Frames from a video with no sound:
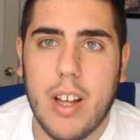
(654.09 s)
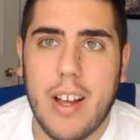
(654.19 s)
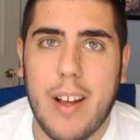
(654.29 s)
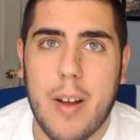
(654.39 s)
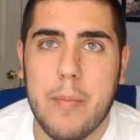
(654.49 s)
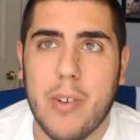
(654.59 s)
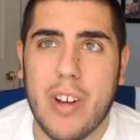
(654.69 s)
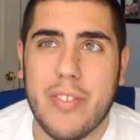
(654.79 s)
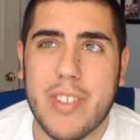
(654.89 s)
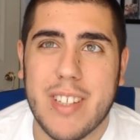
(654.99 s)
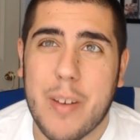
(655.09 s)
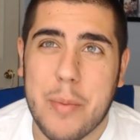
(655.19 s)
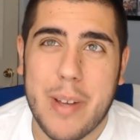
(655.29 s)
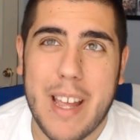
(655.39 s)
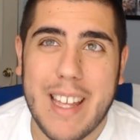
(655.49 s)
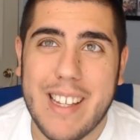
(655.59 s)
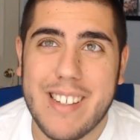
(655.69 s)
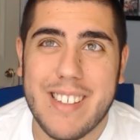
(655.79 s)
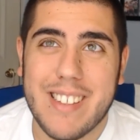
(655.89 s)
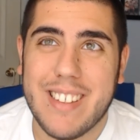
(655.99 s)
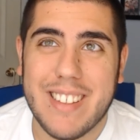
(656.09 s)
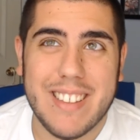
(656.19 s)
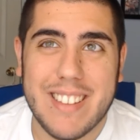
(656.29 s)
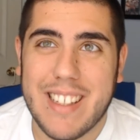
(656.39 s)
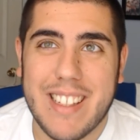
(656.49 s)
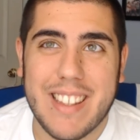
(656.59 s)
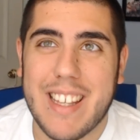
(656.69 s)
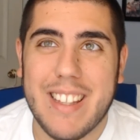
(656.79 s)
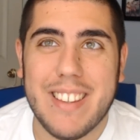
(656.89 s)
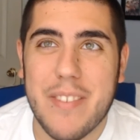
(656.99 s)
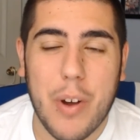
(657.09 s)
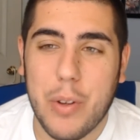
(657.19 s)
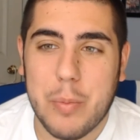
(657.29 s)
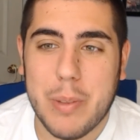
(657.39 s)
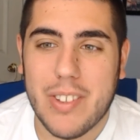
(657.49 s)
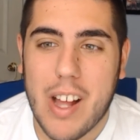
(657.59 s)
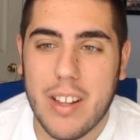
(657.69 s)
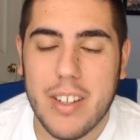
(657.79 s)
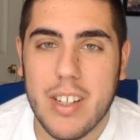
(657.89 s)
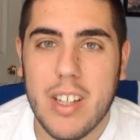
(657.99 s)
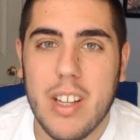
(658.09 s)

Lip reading: Off the top of my head, they've always been solid.